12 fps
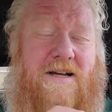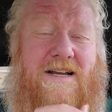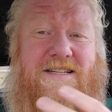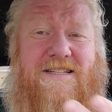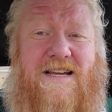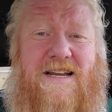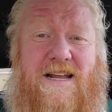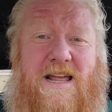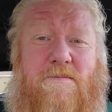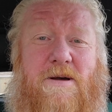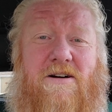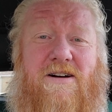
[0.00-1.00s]
like I said, it
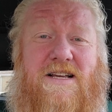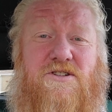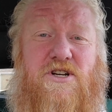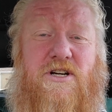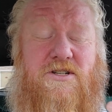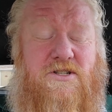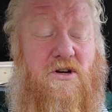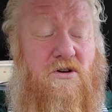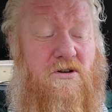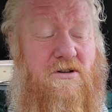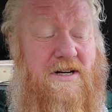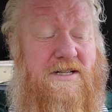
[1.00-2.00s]
came out last year.
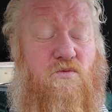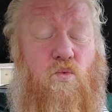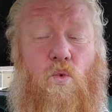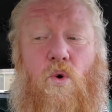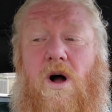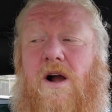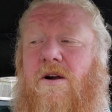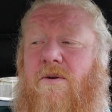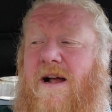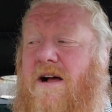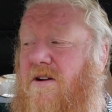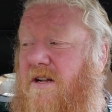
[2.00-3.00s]
So let's walk
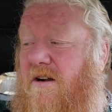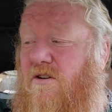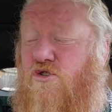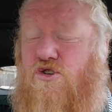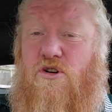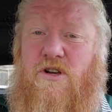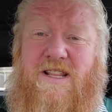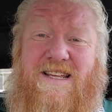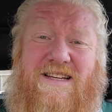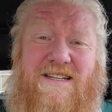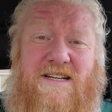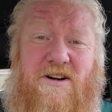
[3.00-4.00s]
around it. I'll show you
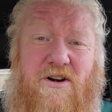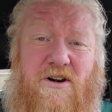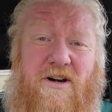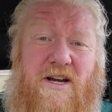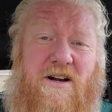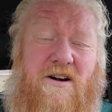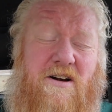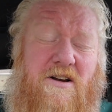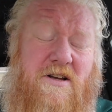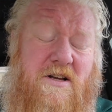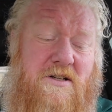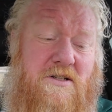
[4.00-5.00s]
the interior here,
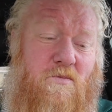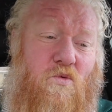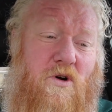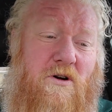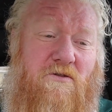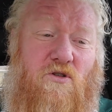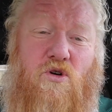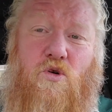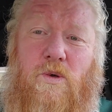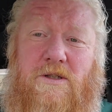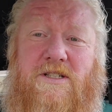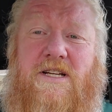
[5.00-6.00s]
some wonderful
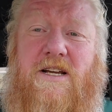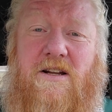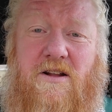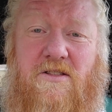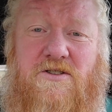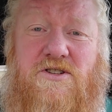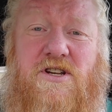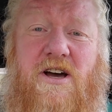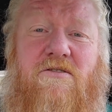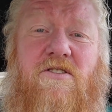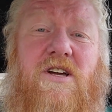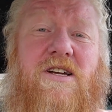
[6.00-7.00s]
quilting and other
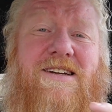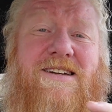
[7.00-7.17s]
stuff.